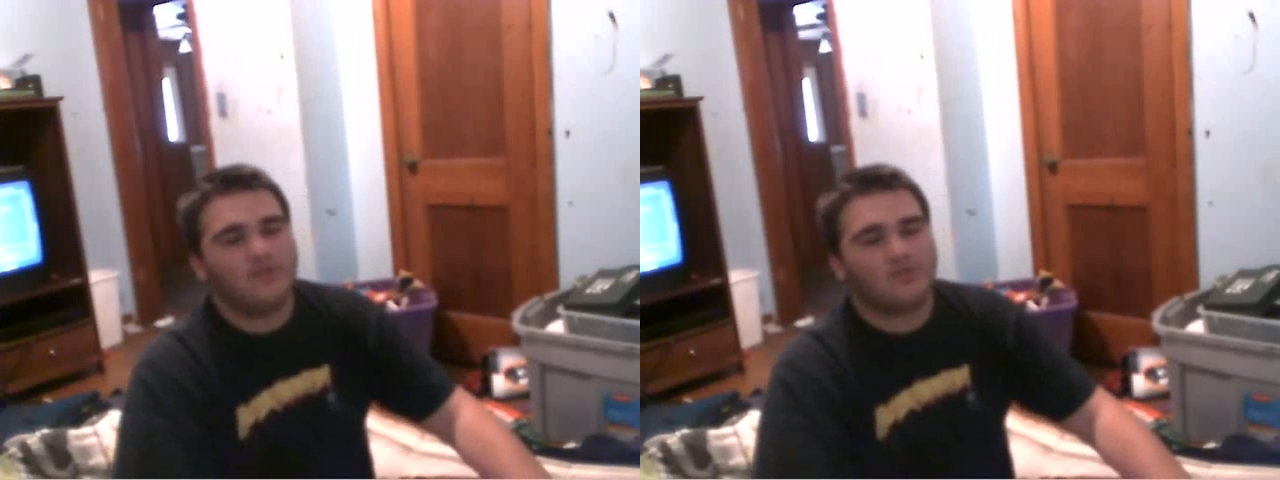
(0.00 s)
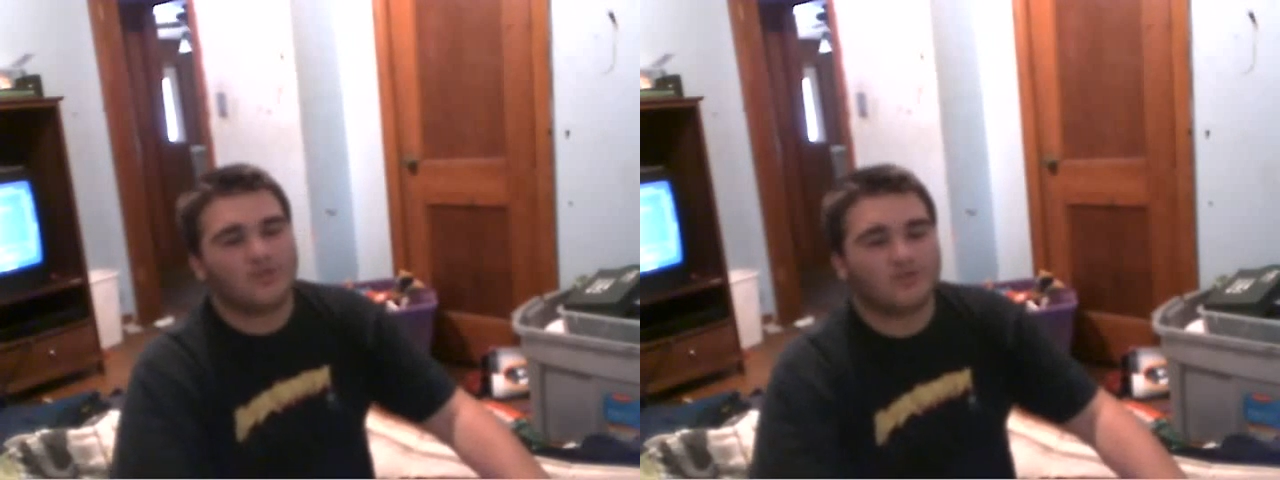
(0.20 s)

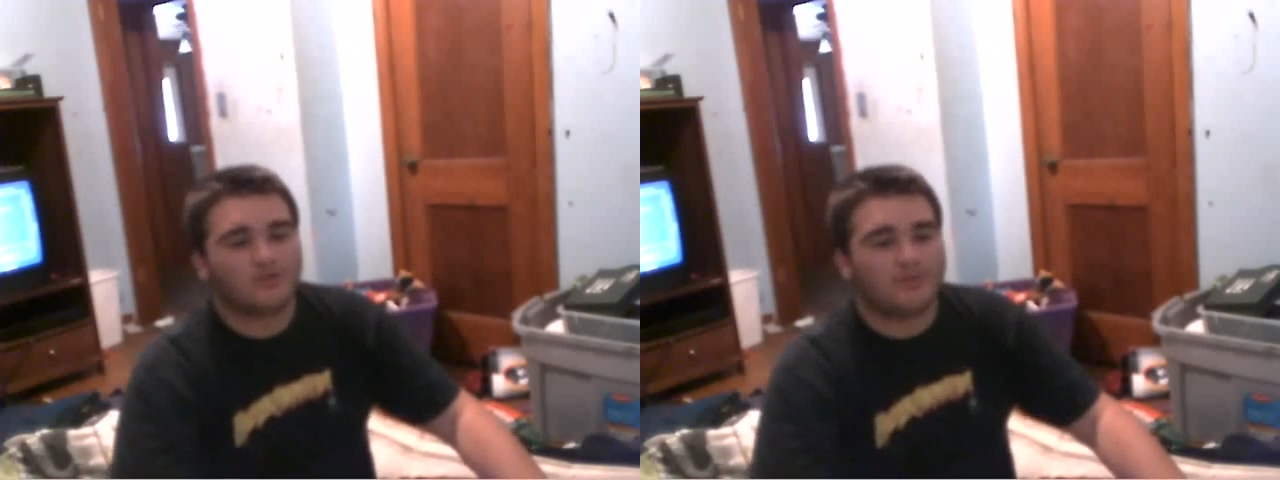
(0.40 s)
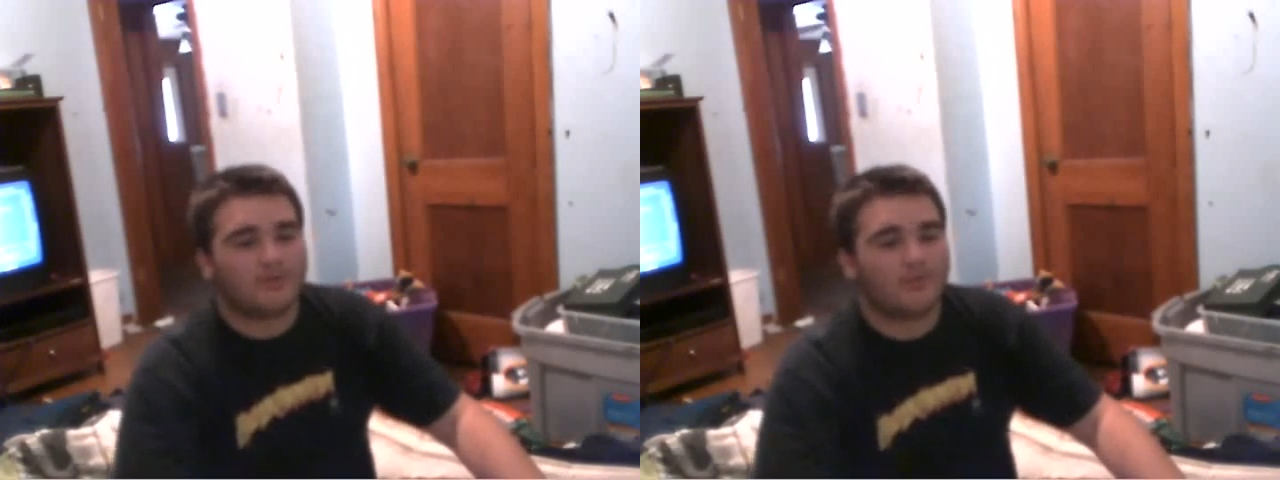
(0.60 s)
So that's
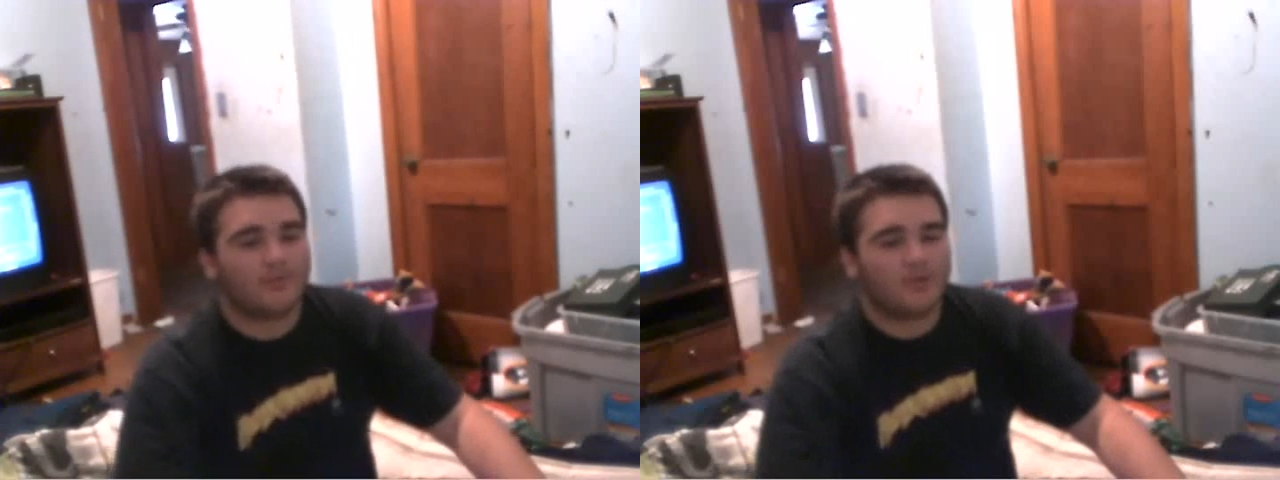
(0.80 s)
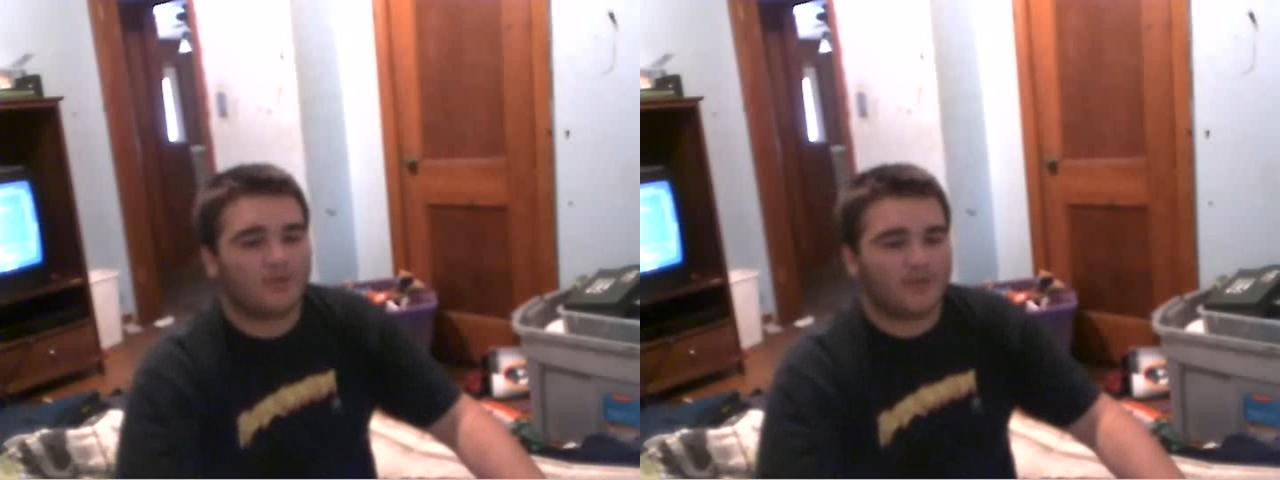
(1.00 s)
what I'm going to do. I'm
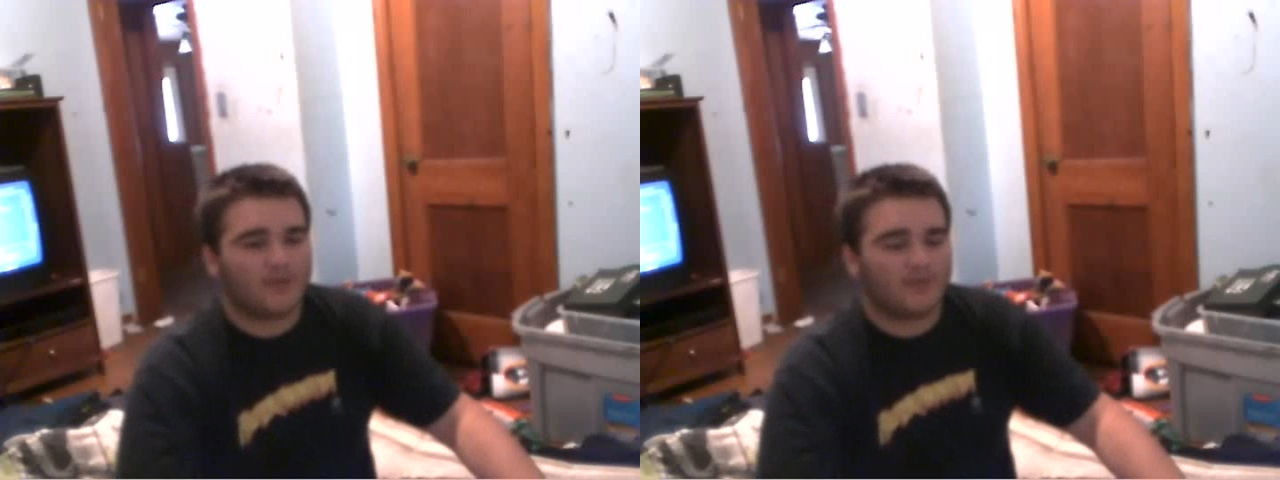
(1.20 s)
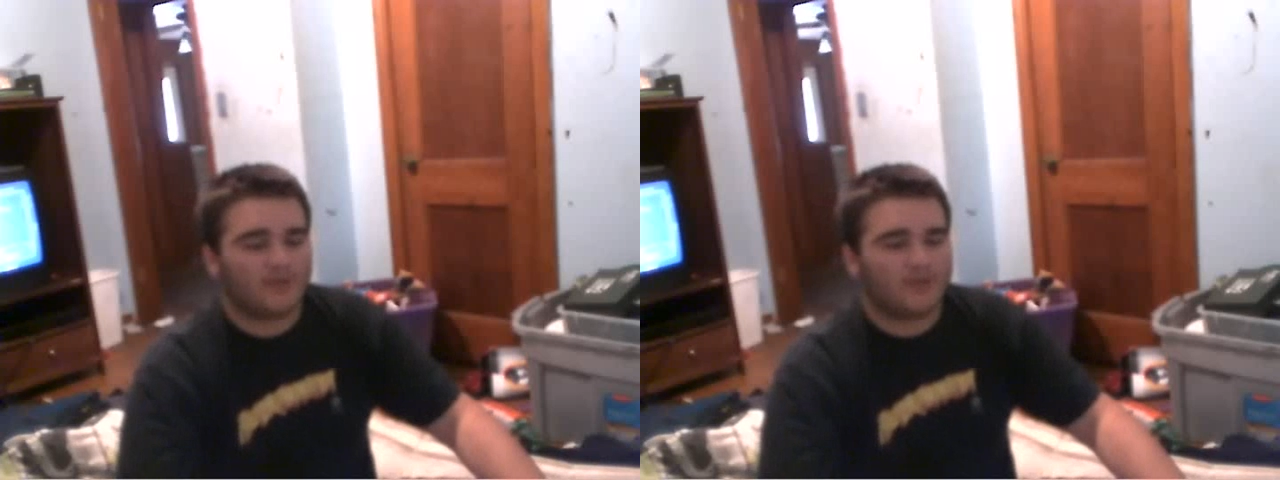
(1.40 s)
going to call him
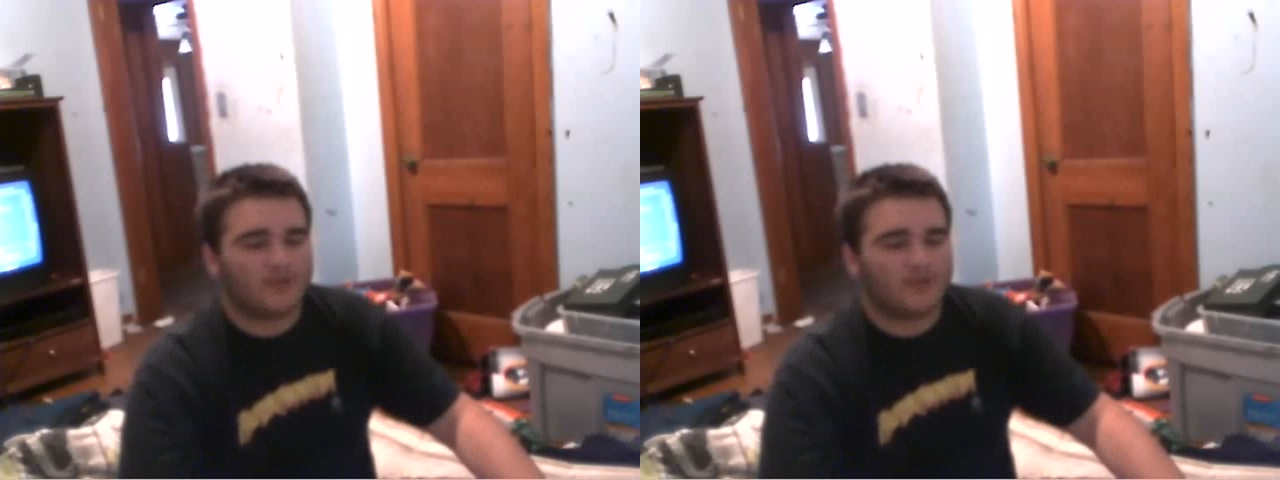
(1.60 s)
Daniel Bryan.